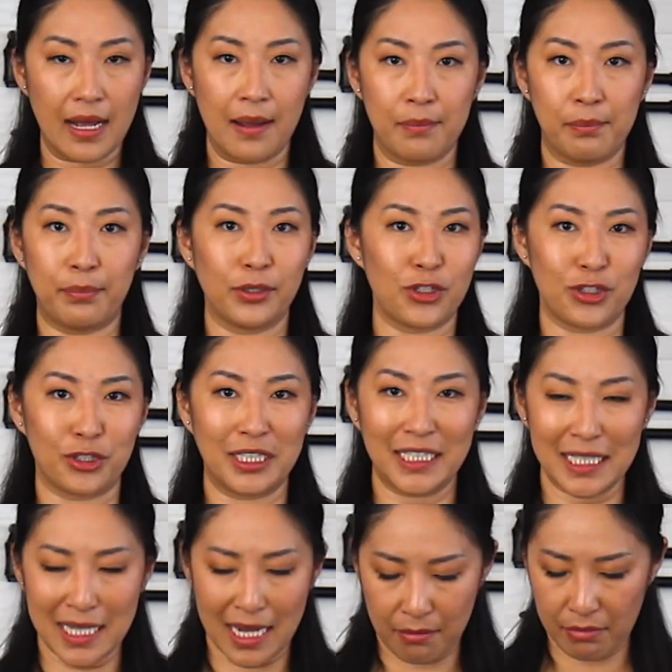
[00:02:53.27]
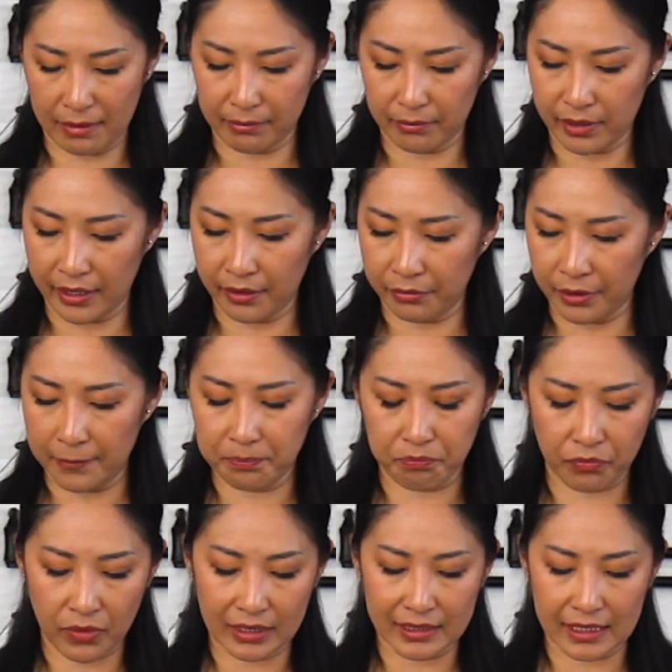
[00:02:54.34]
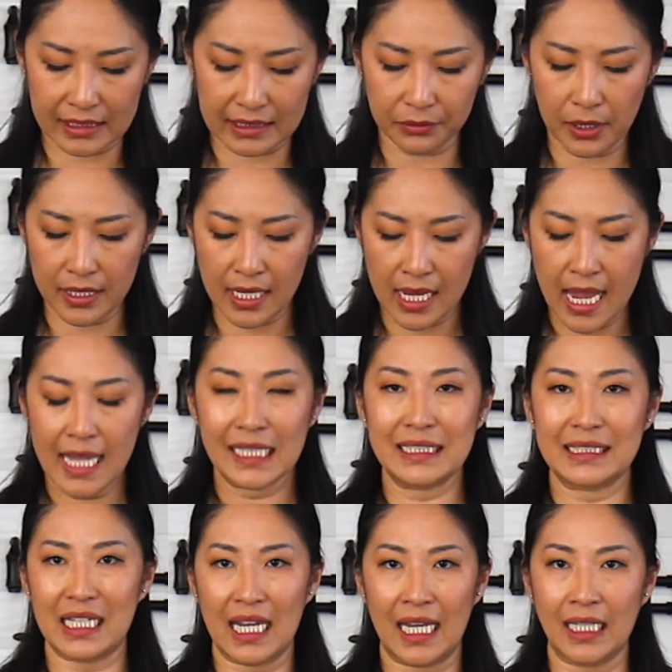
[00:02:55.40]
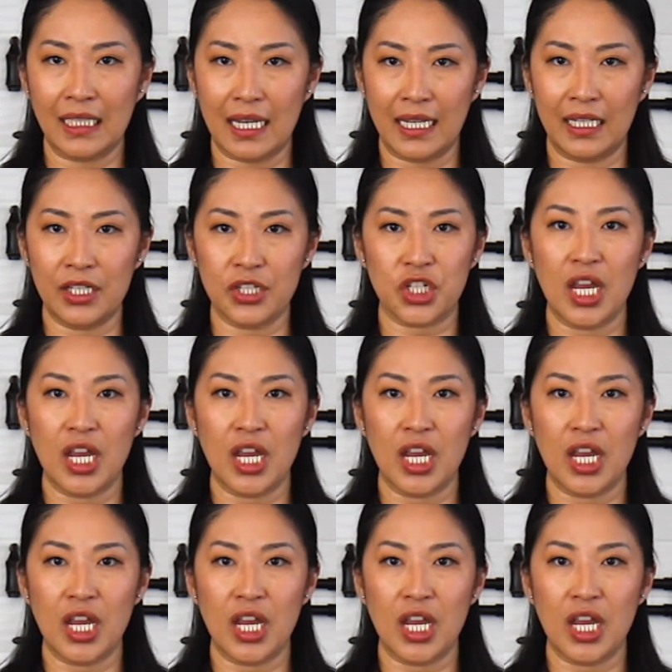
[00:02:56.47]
I'm butchering the name, by the way. This one is 8-inch.